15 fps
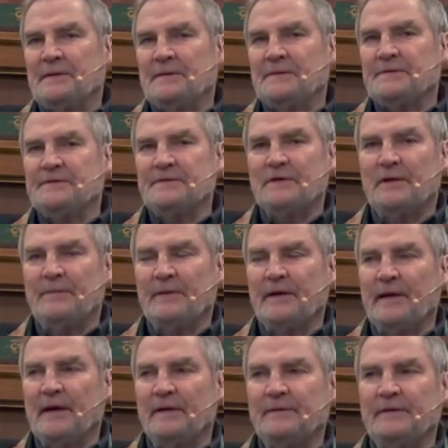Sonoma
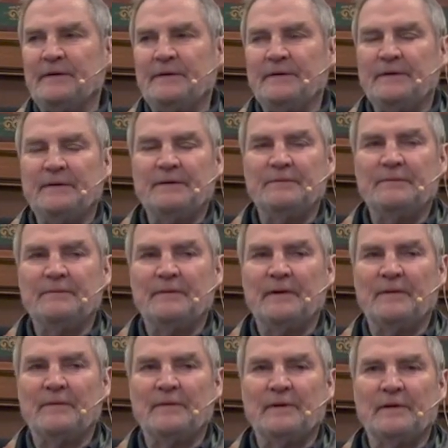County,
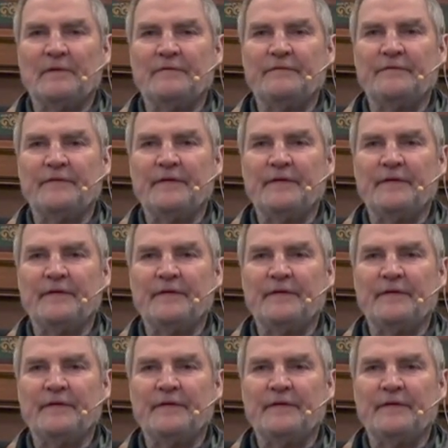where we live,